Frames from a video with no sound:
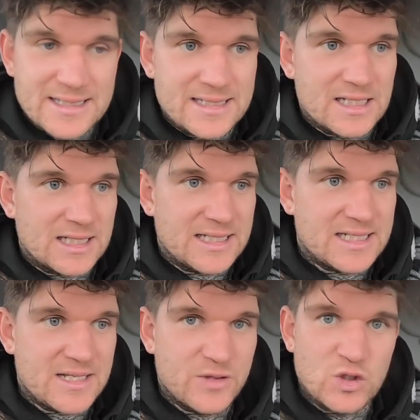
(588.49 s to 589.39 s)
is I get to
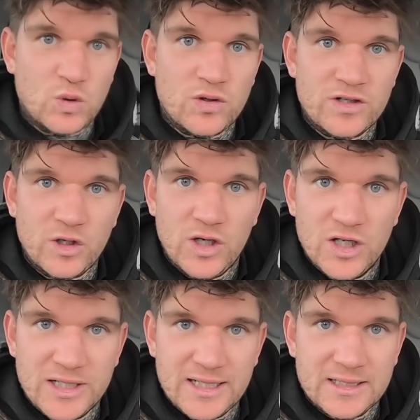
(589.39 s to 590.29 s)
see my daughter a lot
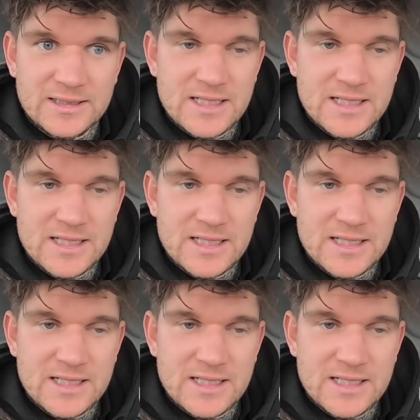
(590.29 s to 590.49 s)
earlier.